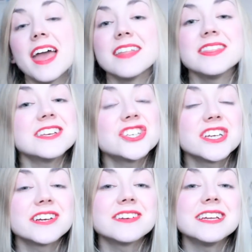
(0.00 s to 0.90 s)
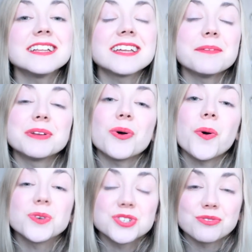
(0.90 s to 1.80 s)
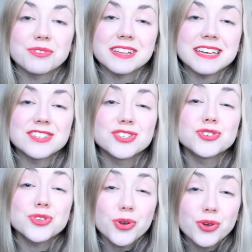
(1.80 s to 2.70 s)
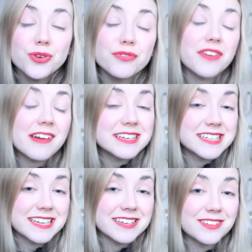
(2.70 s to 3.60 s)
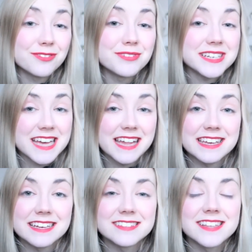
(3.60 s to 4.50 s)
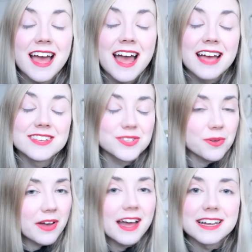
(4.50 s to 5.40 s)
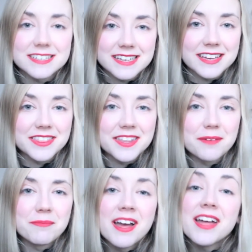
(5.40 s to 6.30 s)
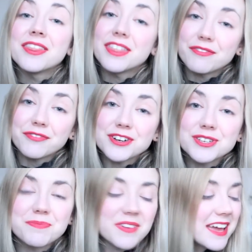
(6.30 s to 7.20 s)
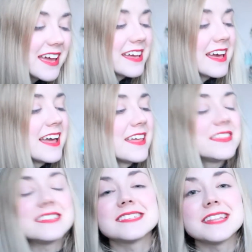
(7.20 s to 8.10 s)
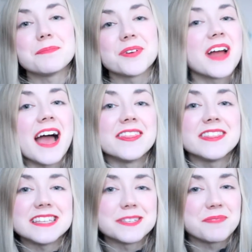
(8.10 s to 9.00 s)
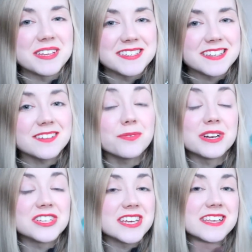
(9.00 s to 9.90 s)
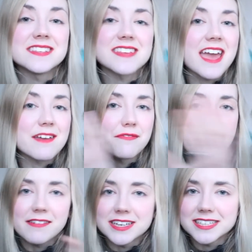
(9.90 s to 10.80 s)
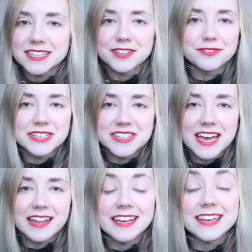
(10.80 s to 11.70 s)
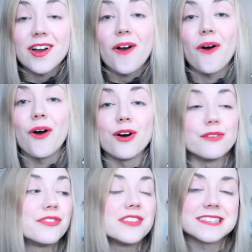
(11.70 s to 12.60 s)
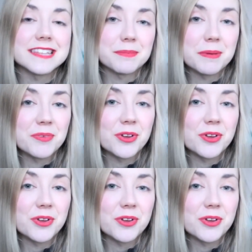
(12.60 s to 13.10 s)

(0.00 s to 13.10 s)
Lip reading: Then this year, Neil Gaiman also released two fairy tale retellings, so I had to get them. The first being The Sleeper and the Spindle, which is a fairy tale retelling of The Sleeping